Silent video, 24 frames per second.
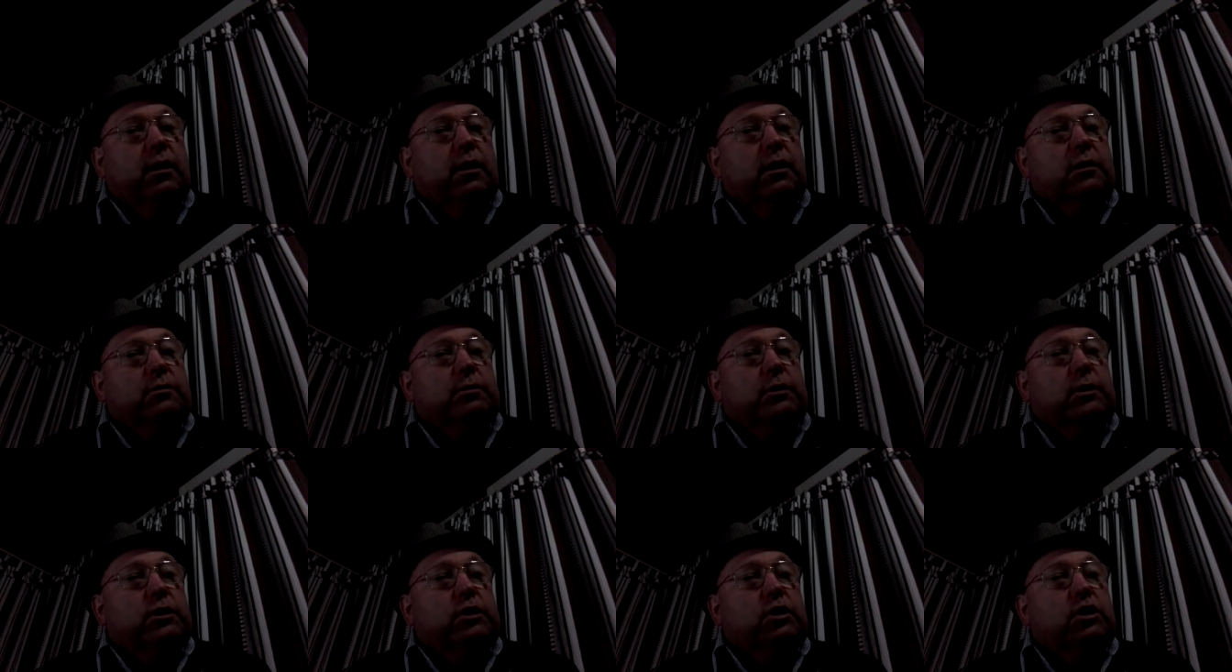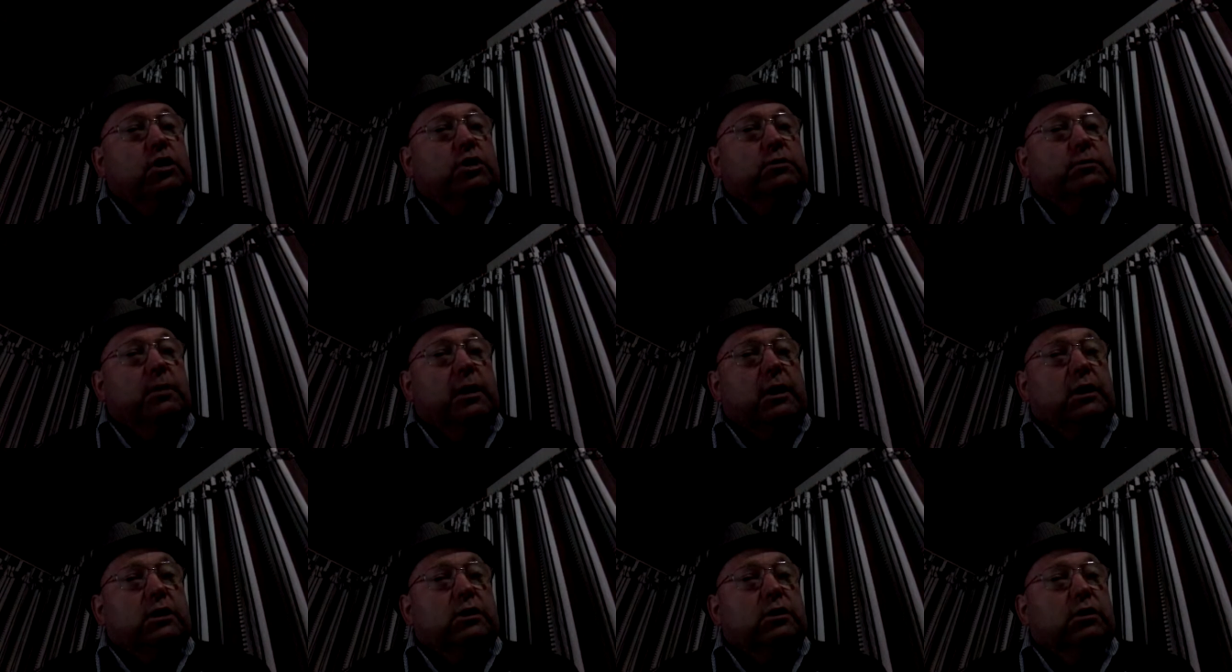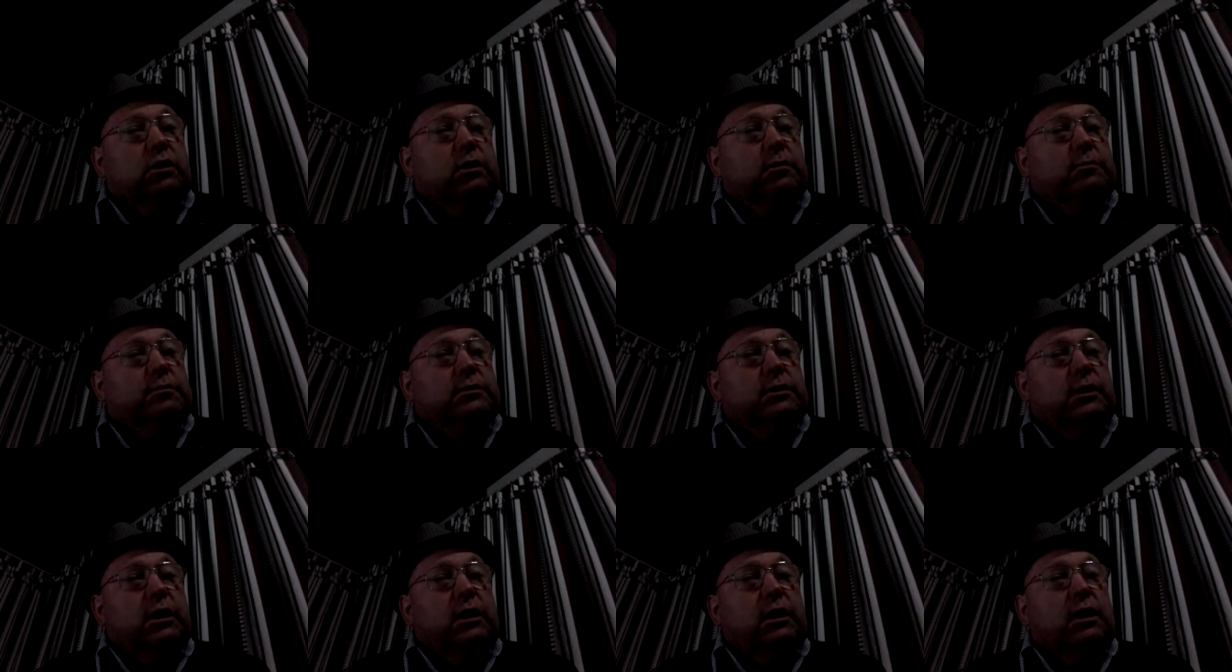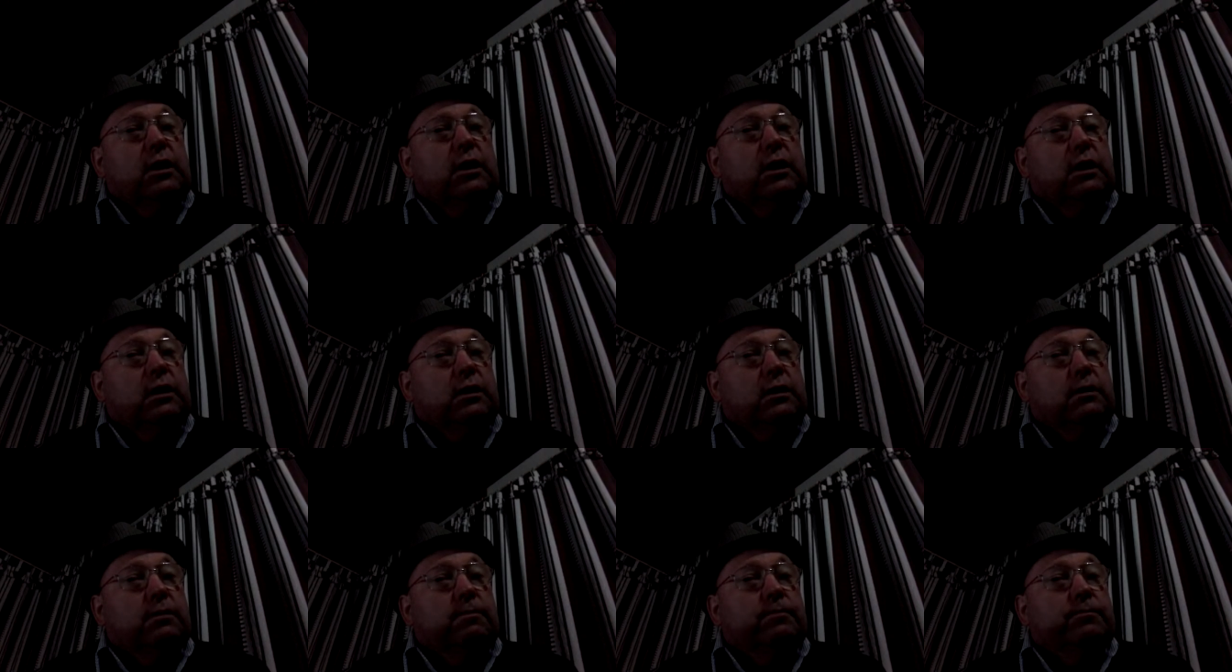It's been used many times
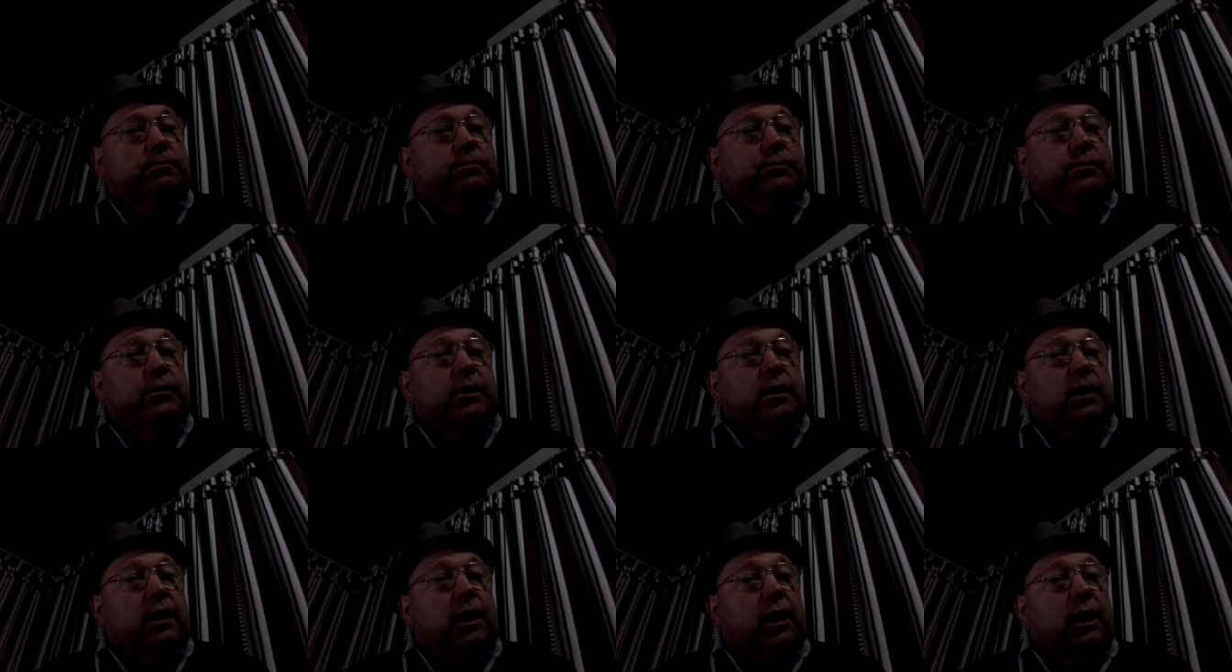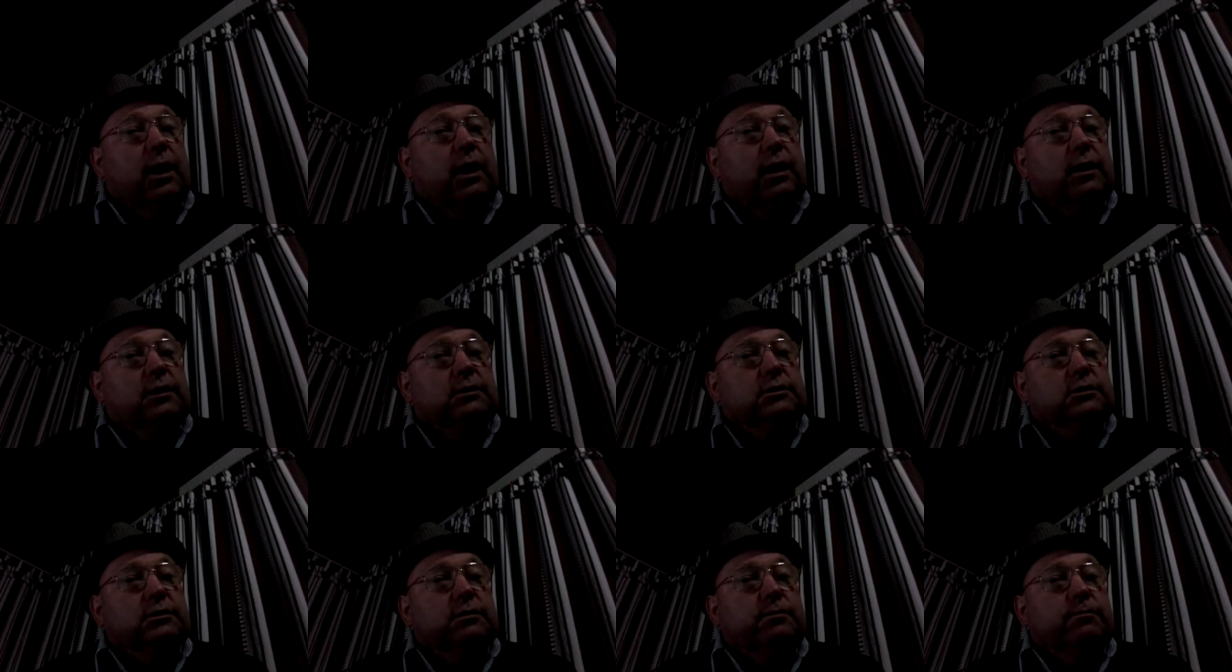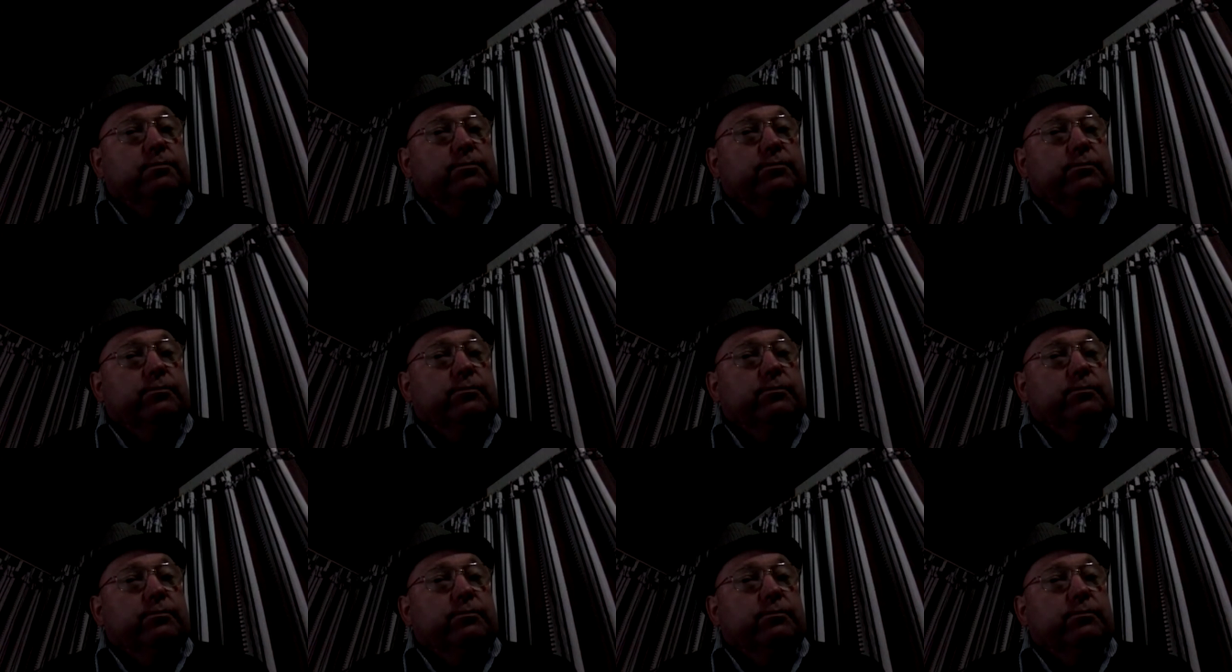in cars.